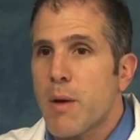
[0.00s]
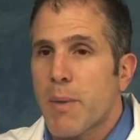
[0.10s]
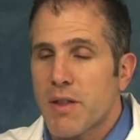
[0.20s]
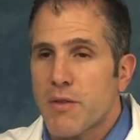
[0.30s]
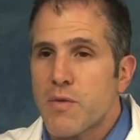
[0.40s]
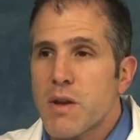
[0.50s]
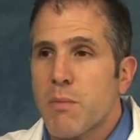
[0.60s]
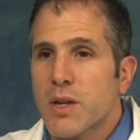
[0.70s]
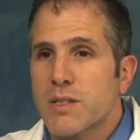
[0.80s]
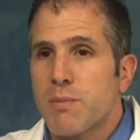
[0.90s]
By 3
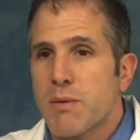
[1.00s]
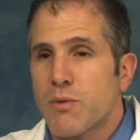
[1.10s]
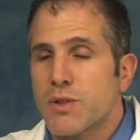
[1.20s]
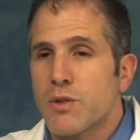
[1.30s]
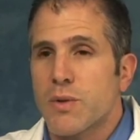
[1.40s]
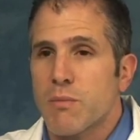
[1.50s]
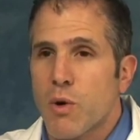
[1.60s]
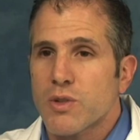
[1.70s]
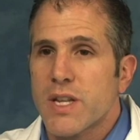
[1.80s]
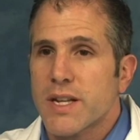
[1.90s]
months, people are doing
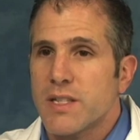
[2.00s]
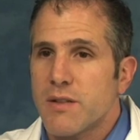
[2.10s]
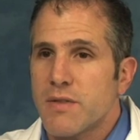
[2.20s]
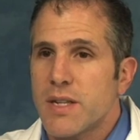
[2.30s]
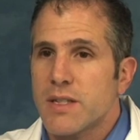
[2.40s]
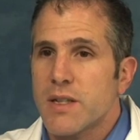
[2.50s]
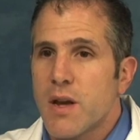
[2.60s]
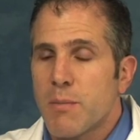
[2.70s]
most activities,